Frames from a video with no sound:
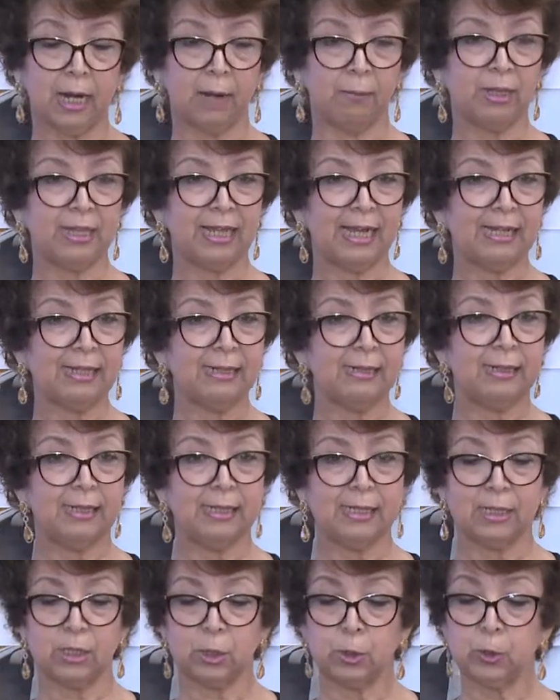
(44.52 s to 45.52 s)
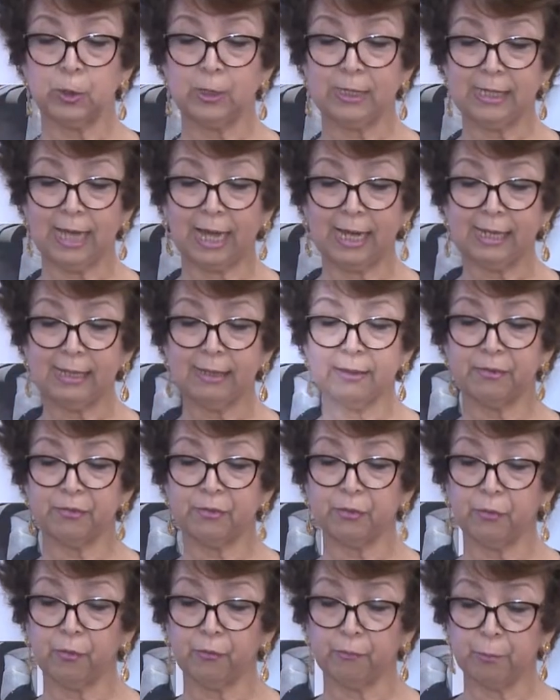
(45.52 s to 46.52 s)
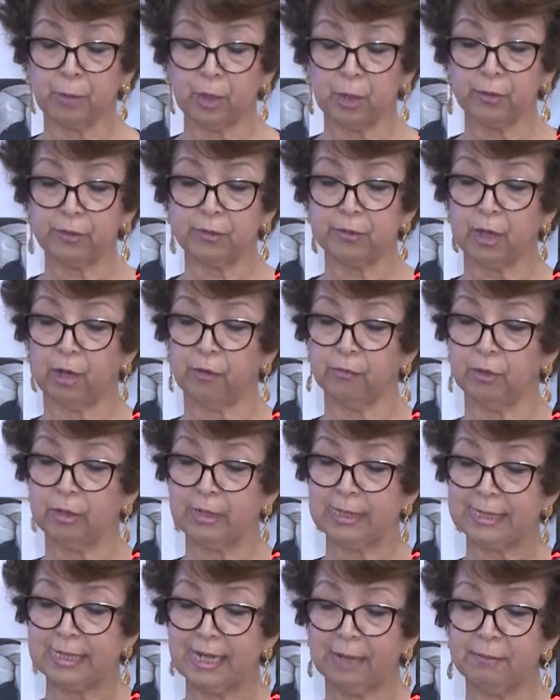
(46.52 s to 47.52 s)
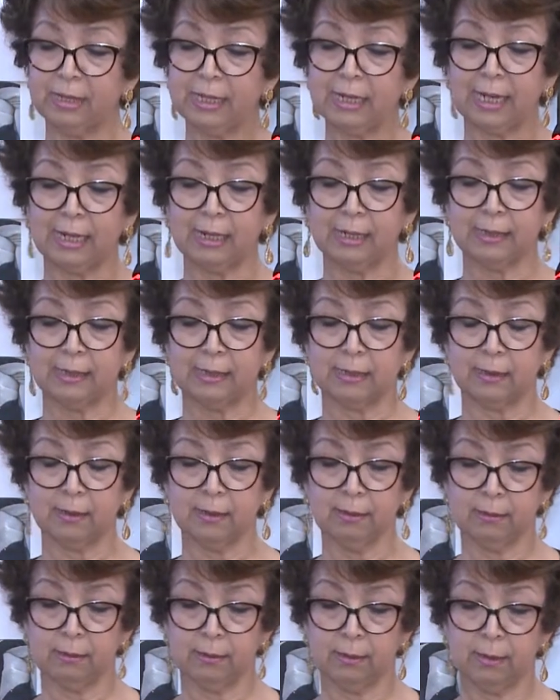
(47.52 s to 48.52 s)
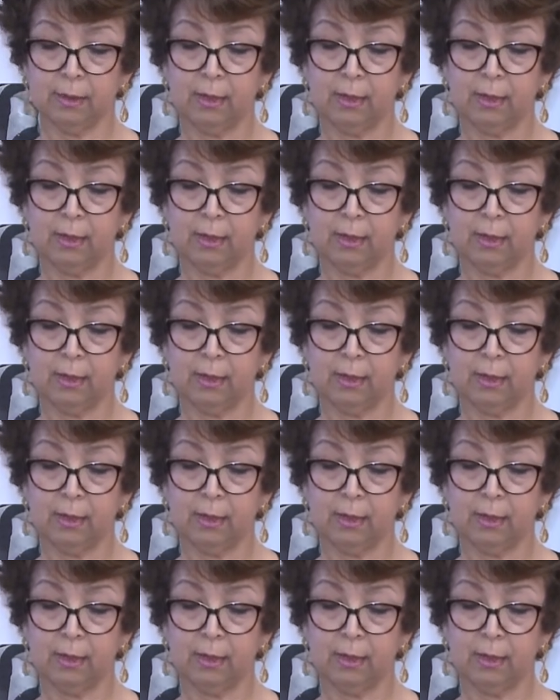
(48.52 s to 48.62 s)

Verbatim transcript: Ramadan is the ninth month of the Islamic calendar.